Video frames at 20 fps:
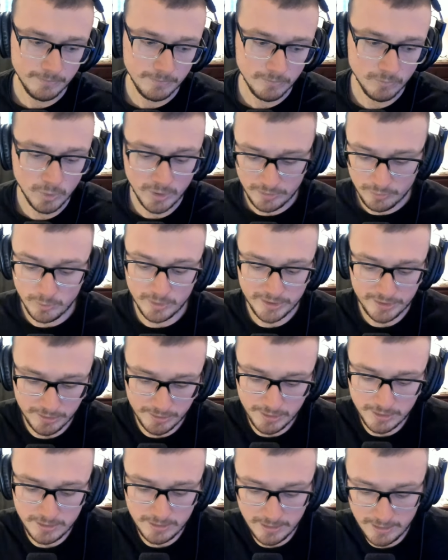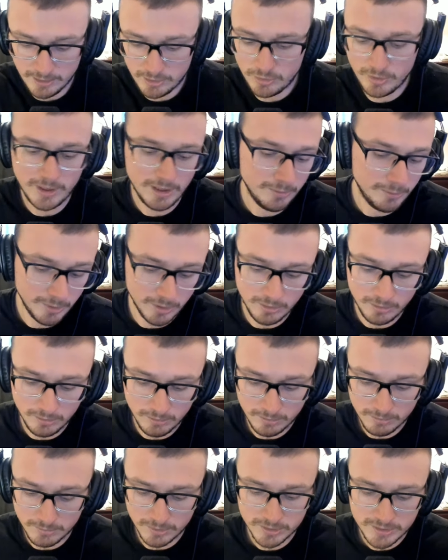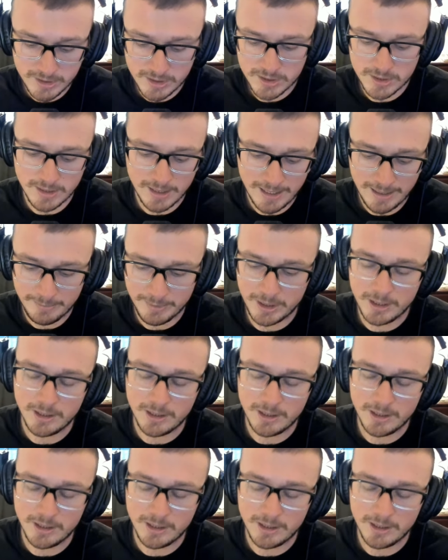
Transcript: with with incredible multisyllabic